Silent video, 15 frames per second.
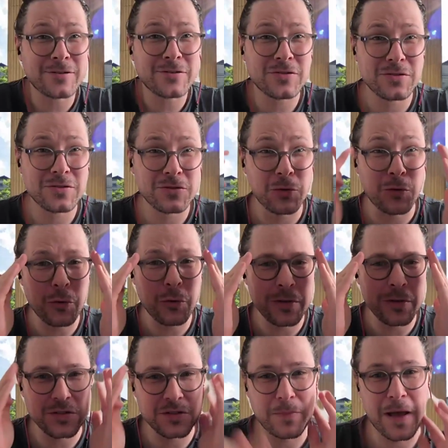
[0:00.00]
next talk,
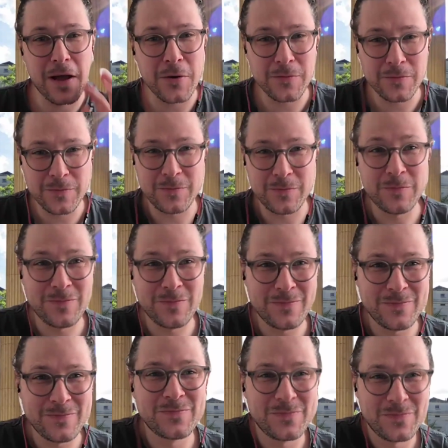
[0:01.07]
which is about
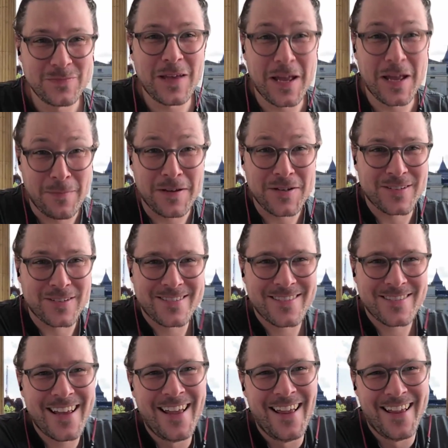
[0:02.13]
admissions.